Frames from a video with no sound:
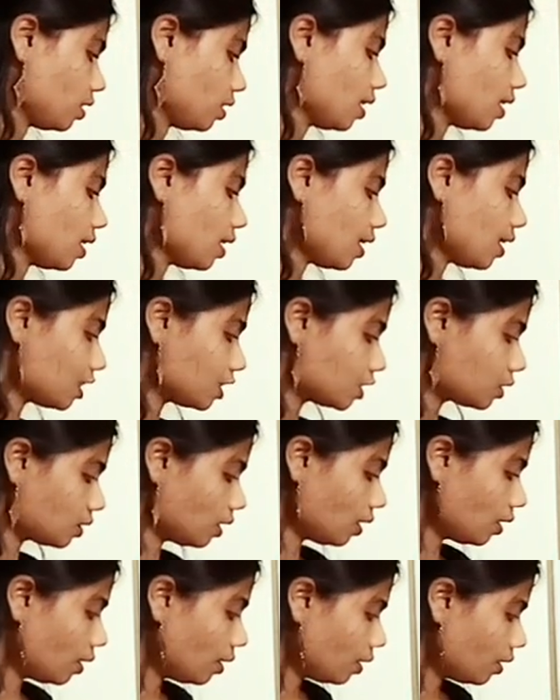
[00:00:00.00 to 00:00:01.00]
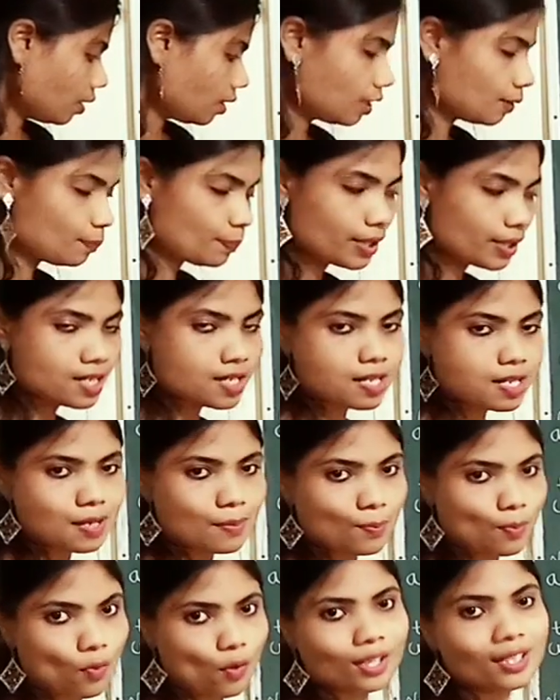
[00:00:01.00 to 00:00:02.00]
is depends
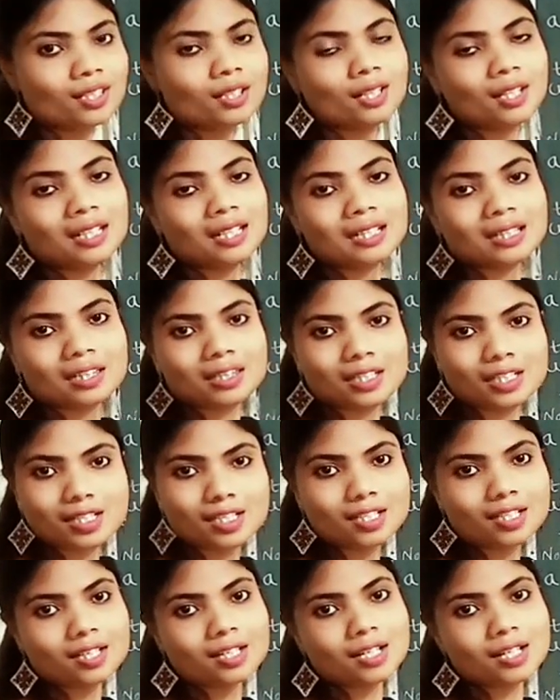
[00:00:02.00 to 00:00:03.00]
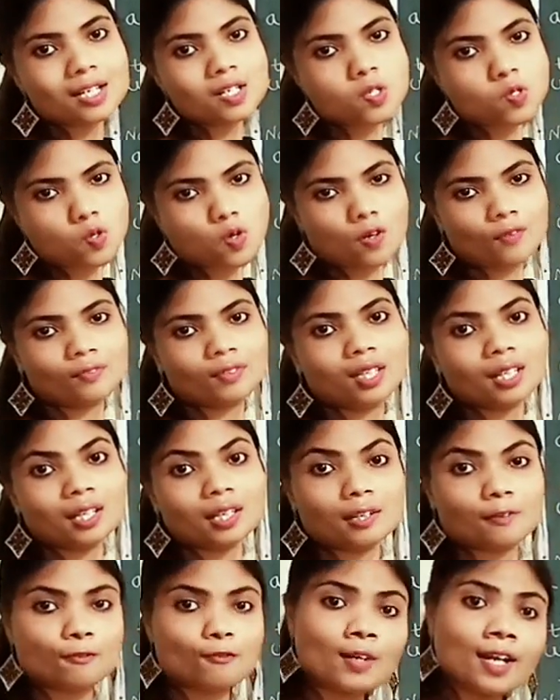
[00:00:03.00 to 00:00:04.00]
upon thickness of the
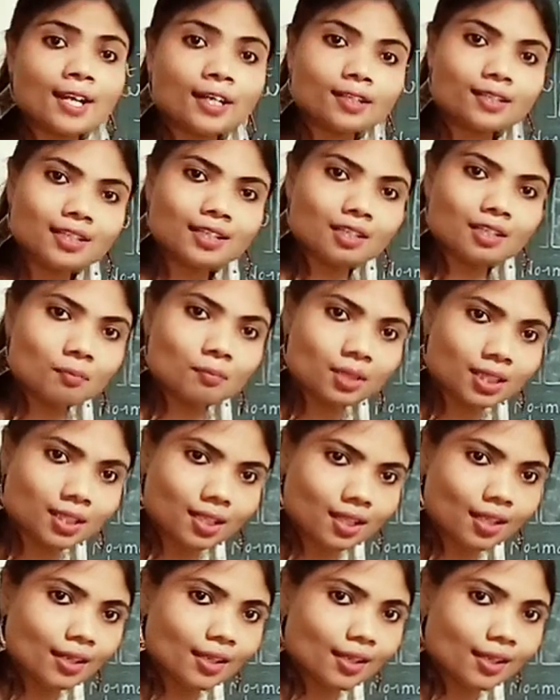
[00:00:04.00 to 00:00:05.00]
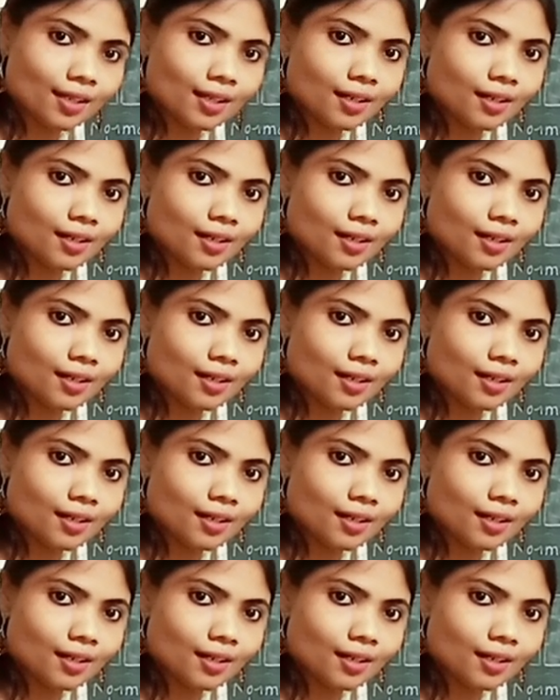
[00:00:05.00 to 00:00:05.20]
refracting material